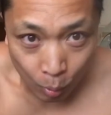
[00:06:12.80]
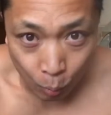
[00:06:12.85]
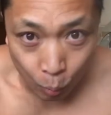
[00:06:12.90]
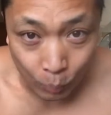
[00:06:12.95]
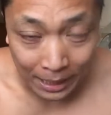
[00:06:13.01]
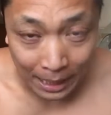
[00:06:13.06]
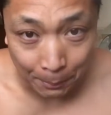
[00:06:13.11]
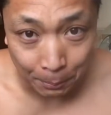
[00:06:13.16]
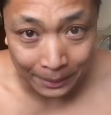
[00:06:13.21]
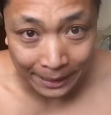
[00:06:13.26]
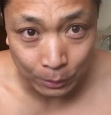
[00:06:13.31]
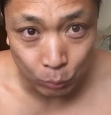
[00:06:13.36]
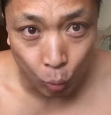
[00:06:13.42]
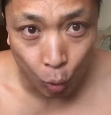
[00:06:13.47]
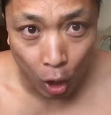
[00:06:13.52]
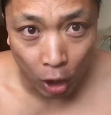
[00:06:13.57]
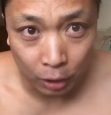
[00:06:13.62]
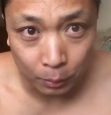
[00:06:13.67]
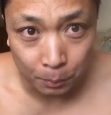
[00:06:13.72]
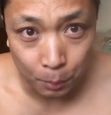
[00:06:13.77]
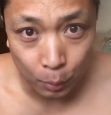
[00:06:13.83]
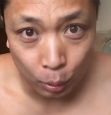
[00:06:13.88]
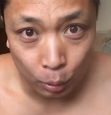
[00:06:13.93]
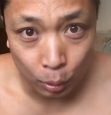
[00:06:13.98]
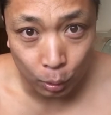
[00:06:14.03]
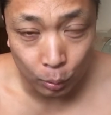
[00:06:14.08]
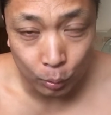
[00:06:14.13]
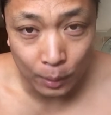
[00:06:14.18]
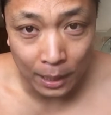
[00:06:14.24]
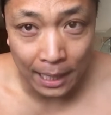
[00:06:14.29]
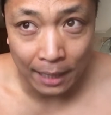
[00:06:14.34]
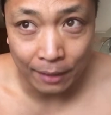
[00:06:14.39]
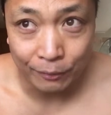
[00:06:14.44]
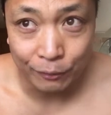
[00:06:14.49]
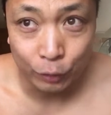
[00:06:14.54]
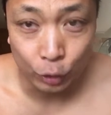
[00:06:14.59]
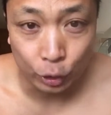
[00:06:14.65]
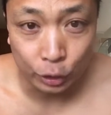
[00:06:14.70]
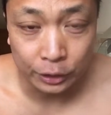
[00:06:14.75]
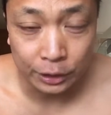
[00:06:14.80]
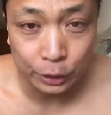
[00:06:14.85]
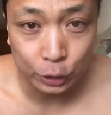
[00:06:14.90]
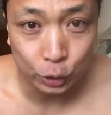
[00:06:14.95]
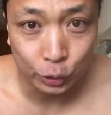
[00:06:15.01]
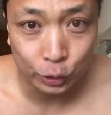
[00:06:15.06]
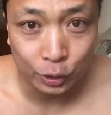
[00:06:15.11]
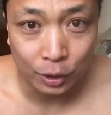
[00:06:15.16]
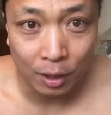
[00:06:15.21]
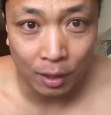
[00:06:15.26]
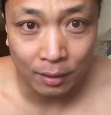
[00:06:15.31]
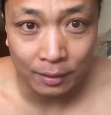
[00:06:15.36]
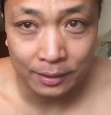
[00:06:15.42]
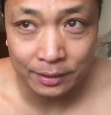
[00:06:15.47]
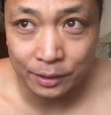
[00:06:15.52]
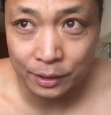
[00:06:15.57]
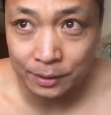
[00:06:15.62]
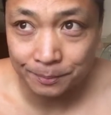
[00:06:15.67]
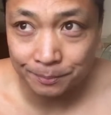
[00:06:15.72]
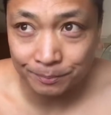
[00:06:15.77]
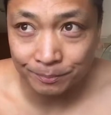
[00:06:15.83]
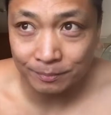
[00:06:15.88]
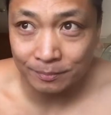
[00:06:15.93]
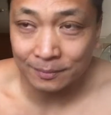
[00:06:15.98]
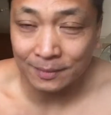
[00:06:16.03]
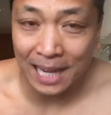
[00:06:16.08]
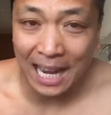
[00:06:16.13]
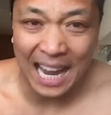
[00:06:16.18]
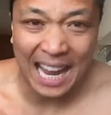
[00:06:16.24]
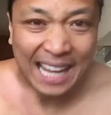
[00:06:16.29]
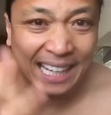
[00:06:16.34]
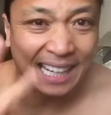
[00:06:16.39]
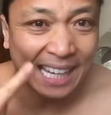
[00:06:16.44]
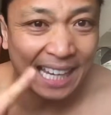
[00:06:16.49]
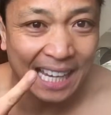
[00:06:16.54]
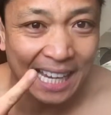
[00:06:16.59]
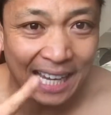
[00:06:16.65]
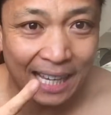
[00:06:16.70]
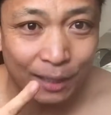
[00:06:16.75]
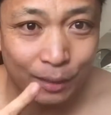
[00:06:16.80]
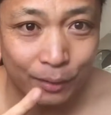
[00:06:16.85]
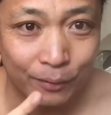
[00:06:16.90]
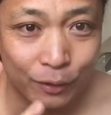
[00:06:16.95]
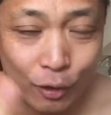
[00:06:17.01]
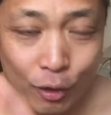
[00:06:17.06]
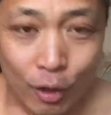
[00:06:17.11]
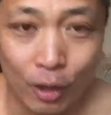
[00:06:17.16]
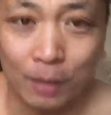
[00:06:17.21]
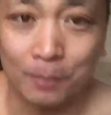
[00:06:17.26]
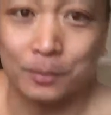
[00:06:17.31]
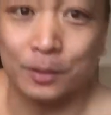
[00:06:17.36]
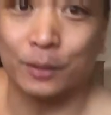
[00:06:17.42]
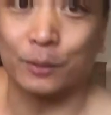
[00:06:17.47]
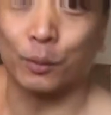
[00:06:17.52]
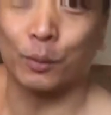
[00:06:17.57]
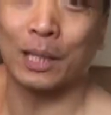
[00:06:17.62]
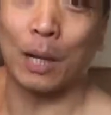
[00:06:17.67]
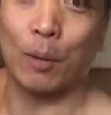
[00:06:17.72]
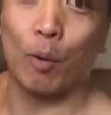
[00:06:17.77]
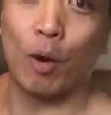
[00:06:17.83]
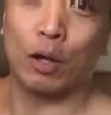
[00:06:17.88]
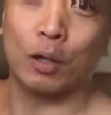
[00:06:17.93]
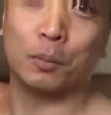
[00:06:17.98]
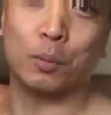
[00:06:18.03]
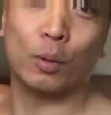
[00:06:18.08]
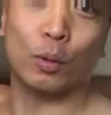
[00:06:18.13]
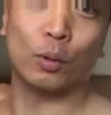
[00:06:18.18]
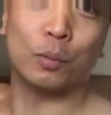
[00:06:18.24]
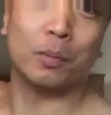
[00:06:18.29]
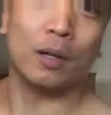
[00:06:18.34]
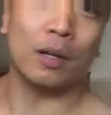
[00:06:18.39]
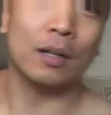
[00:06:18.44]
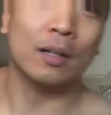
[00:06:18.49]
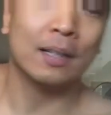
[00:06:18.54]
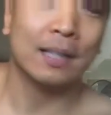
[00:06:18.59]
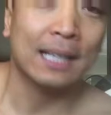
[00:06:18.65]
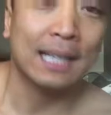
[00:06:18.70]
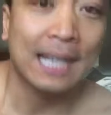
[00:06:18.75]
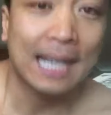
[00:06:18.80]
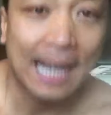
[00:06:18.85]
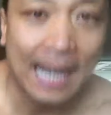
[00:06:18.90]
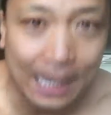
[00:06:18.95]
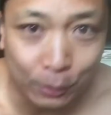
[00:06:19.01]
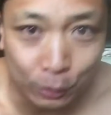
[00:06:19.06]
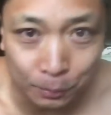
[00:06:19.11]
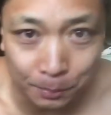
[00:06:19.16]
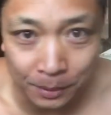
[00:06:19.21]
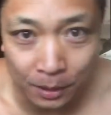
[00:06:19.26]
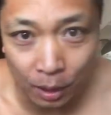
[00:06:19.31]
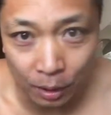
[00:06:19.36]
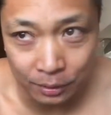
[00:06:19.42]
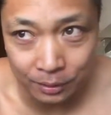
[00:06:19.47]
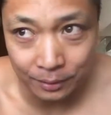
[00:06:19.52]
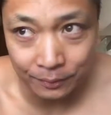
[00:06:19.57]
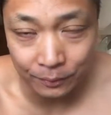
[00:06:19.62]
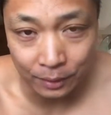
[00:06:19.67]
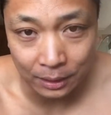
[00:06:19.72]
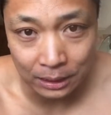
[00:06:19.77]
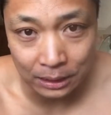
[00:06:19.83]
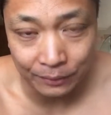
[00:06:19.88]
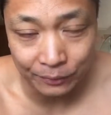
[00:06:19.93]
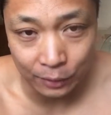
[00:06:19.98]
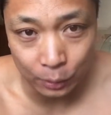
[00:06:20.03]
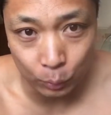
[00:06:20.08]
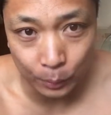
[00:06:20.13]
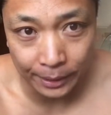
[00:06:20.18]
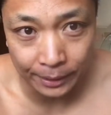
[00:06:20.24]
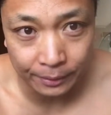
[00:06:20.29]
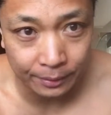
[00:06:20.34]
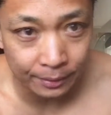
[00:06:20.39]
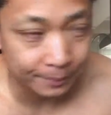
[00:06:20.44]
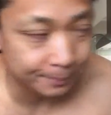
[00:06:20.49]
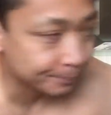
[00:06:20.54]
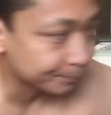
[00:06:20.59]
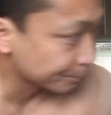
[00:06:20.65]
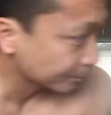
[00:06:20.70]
When I played water polo at Fullerton Junior College, I had a hell of an arm to throw that water polo ball, and it was because of lifting weights.